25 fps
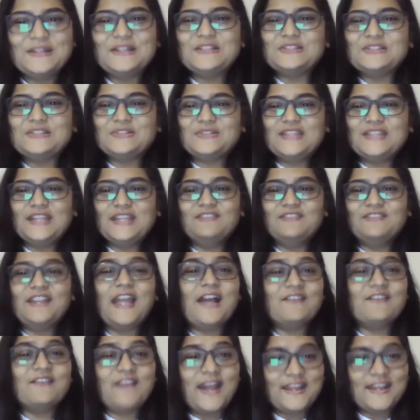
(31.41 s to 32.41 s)
Today, we
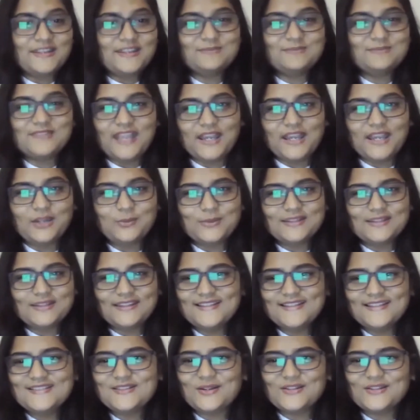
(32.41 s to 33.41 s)
have Adam Tank with
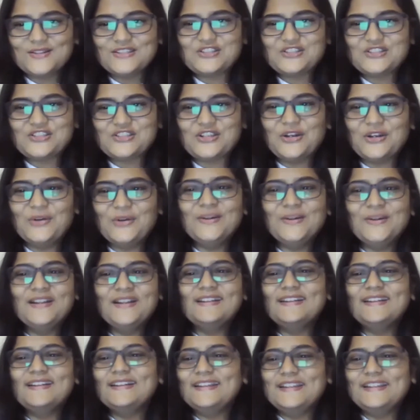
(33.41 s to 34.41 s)
us on the show.
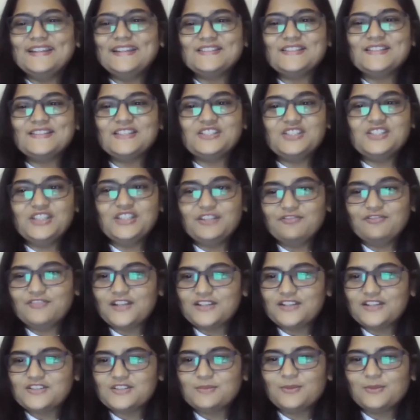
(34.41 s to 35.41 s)
He's the Chief
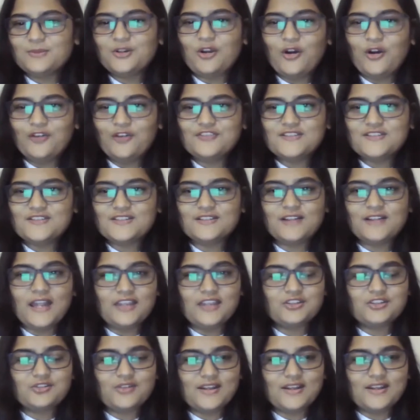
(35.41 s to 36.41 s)
Customer Officer
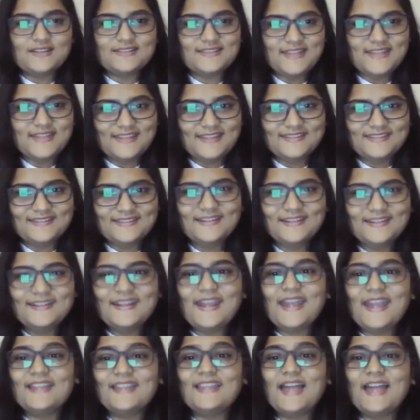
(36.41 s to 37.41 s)
at Transcend
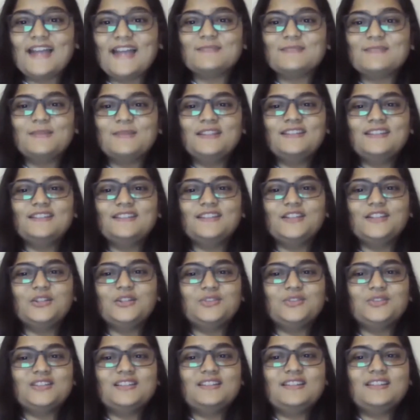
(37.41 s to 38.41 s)
and has been in the
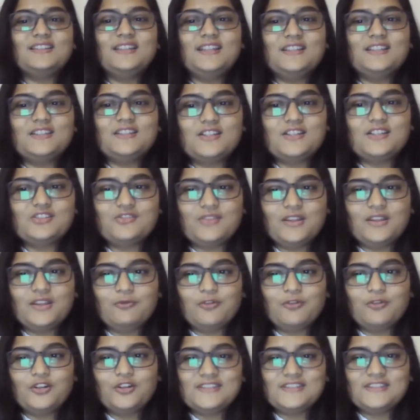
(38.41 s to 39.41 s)
utility industry
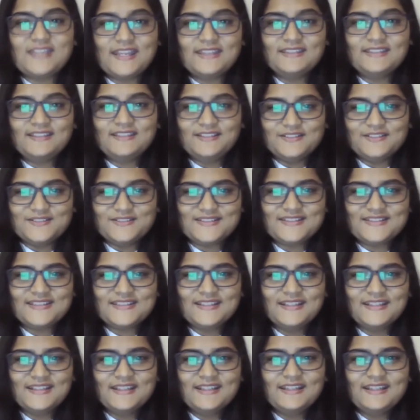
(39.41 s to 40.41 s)
for 10 years.
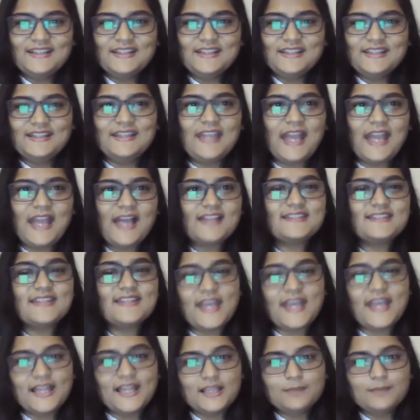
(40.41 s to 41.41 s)
He has
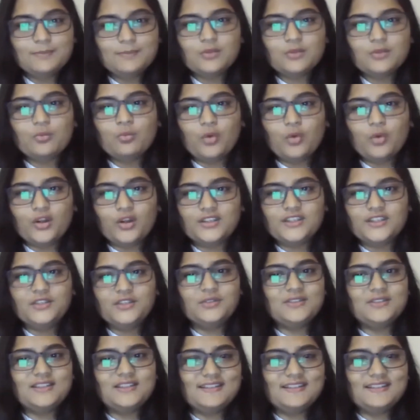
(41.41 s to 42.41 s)
helped water
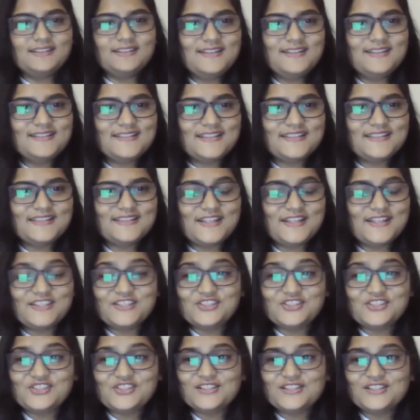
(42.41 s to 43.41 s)
utilities in their
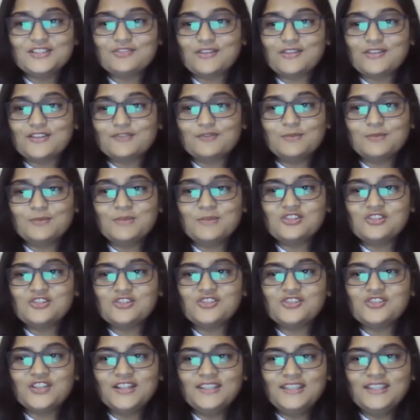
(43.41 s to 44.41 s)
digital transformation
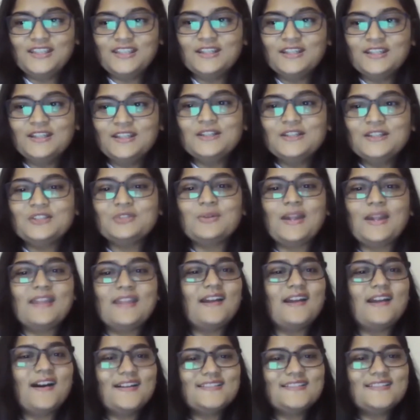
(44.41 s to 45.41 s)
journey to
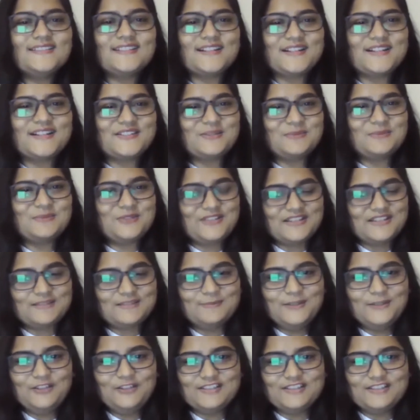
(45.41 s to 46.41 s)
enhance the customer
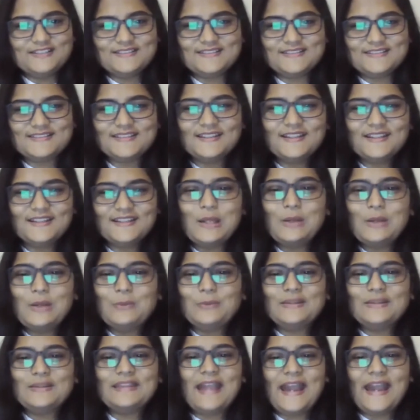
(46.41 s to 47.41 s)
experience.
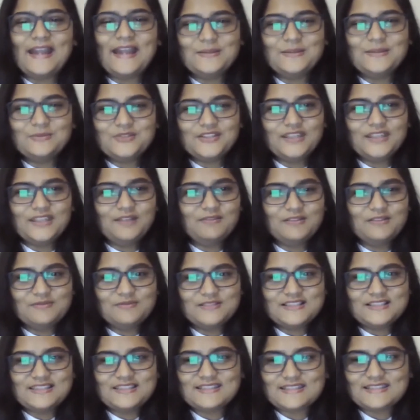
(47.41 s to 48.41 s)
With Adam today, we will
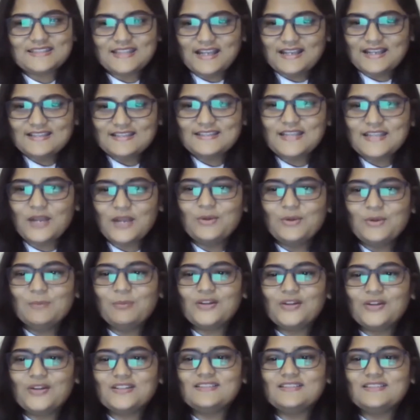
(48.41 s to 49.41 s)
discuss how
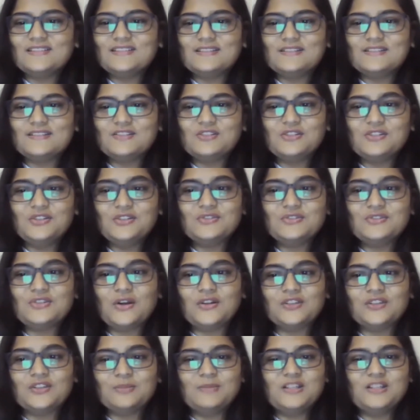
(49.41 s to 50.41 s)
important it is to use
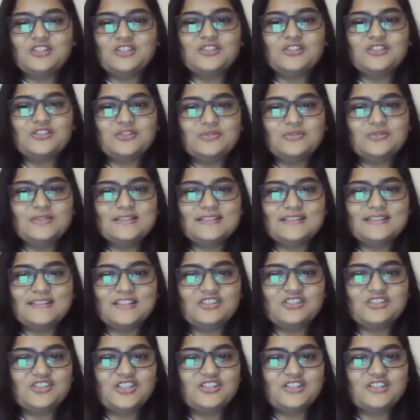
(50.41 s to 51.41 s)
automation tools in the
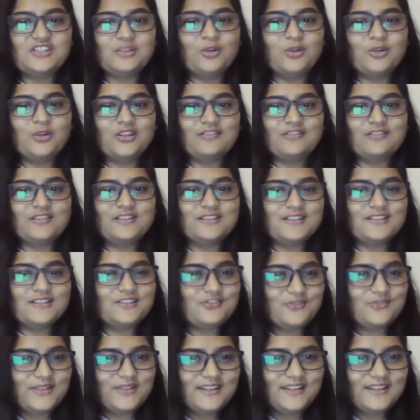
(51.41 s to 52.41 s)
changing water
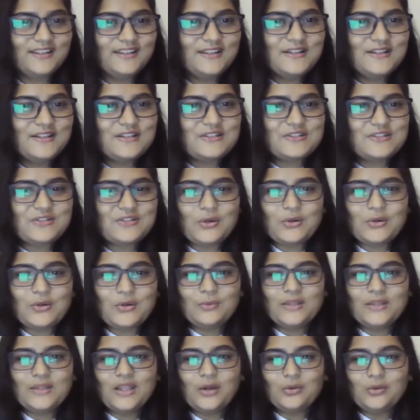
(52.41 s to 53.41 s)
industry. So
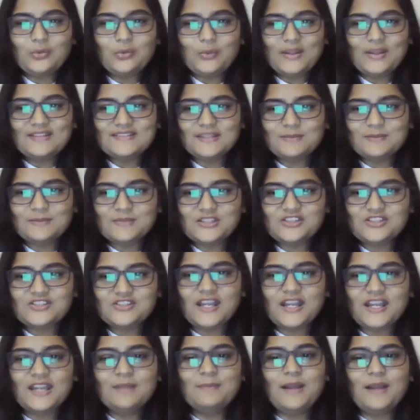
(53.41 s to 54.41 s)
without wasting much
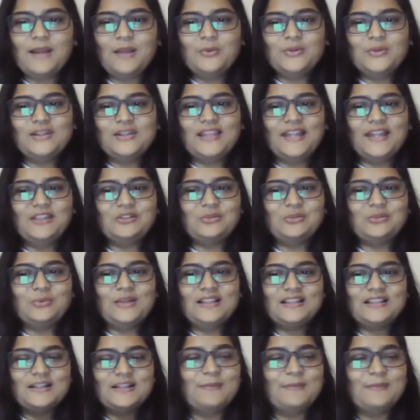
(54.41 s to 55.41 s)
time, I would like to
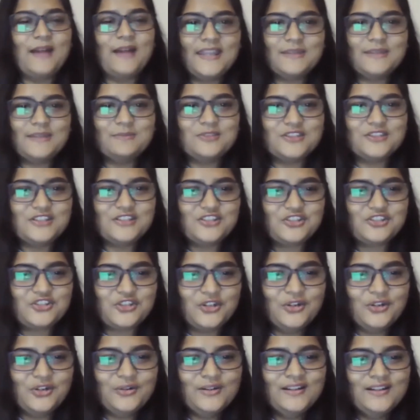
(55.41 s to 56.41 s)
welcome Adam to the
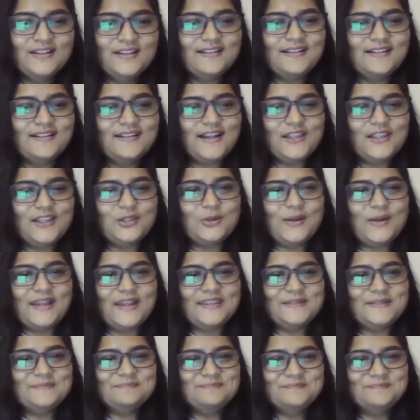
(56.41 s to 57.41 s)
show. Hello,
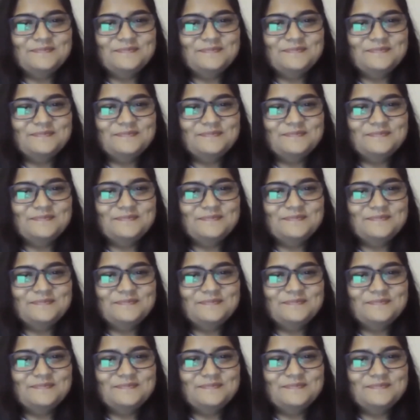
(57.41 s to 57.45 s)
Adam.